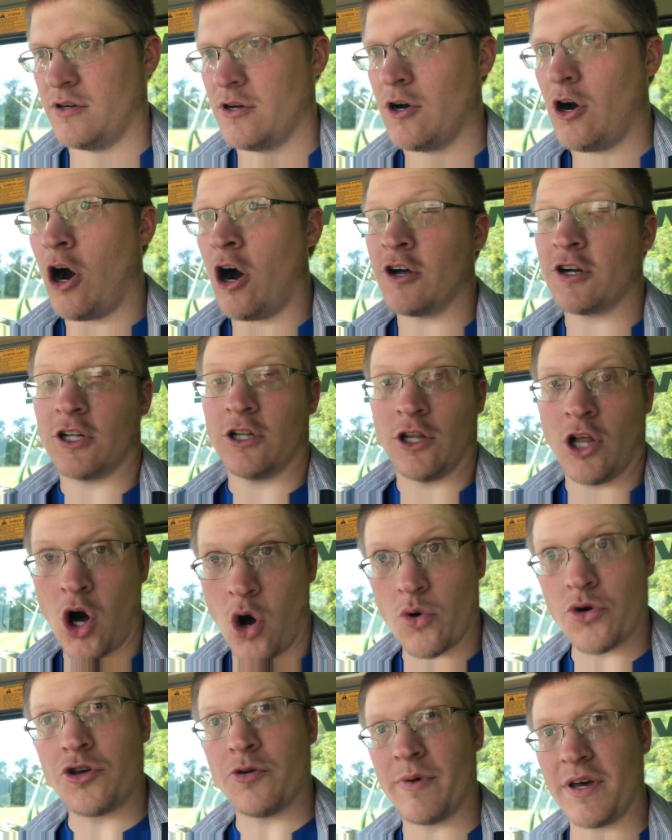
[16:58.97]
a
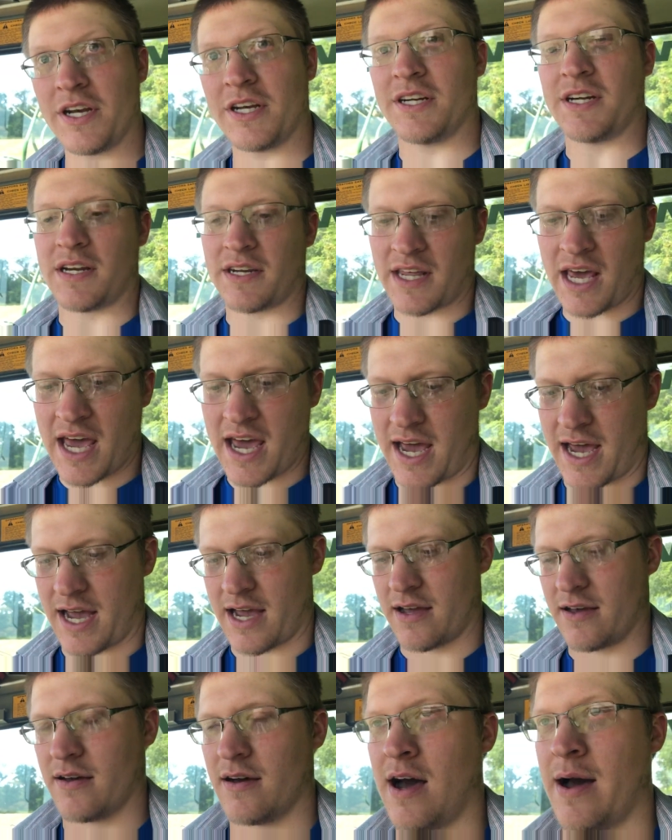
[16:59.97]
low humidity day,
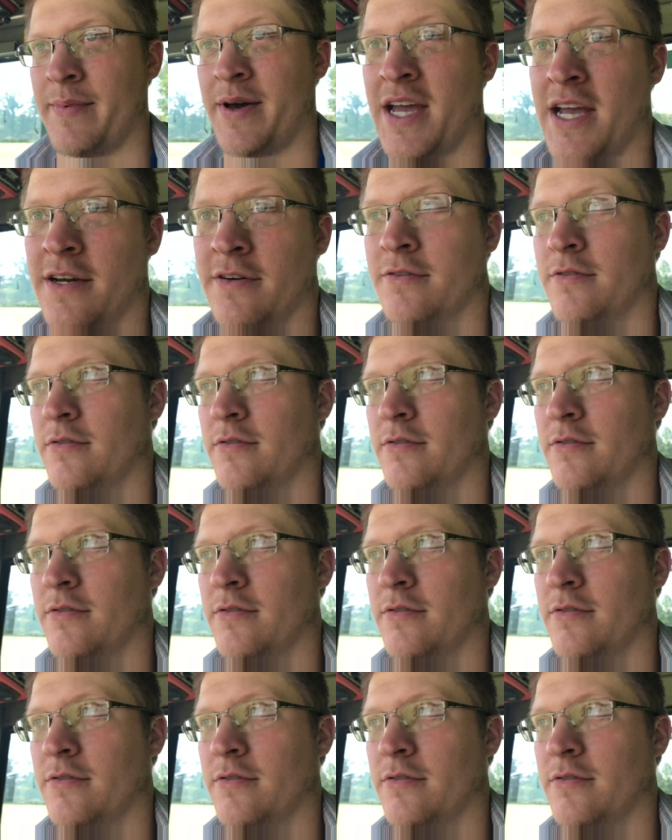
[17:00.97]
I mean,